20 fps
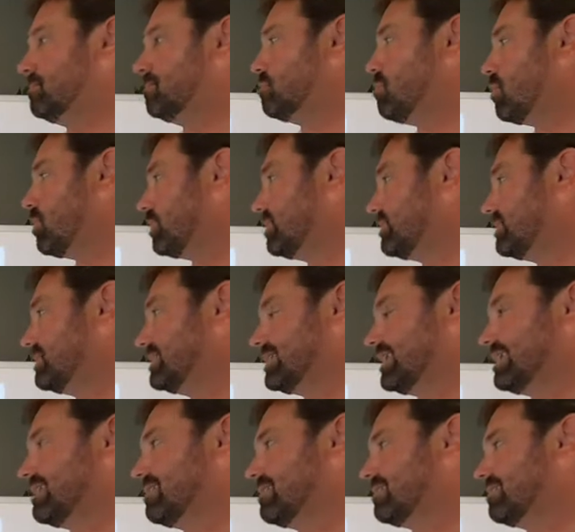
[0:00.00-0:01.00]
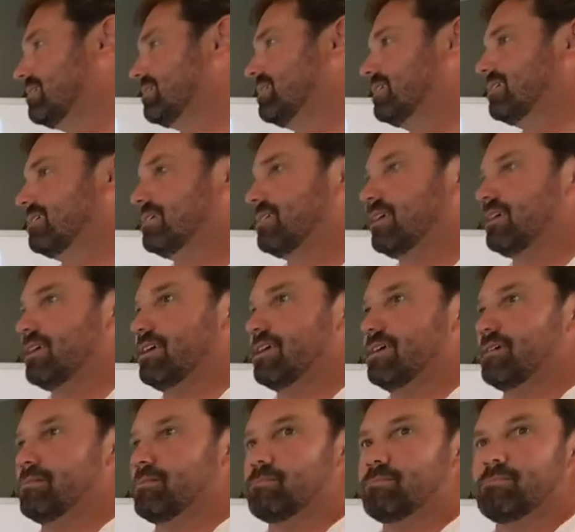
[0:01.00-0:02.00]
more in detail.
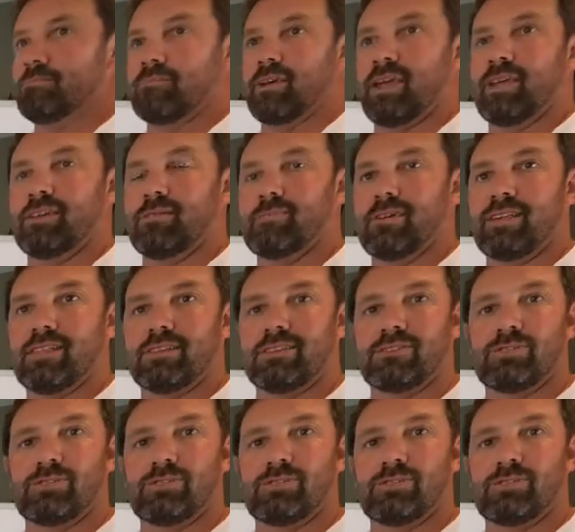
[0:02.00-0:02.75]
My email is